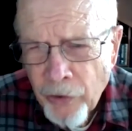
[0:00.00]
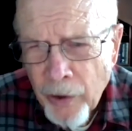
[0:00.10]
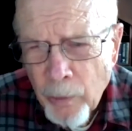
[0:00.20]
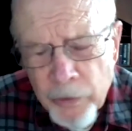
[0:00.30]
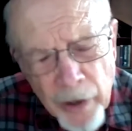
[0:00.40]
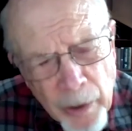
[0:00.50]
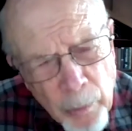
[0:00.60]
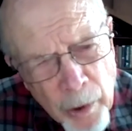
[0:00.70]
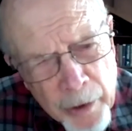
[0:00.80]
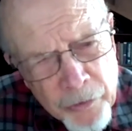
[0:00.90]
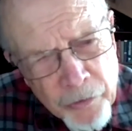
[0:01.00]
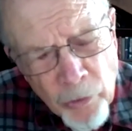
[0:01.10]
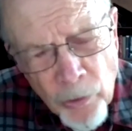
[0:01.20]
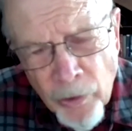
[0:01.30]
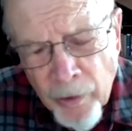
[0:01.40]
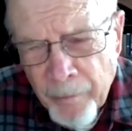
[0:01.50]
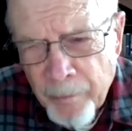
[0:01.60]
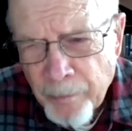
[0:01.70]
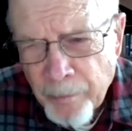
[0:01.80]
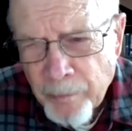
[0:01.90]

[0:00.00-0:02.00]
the thing which I watch for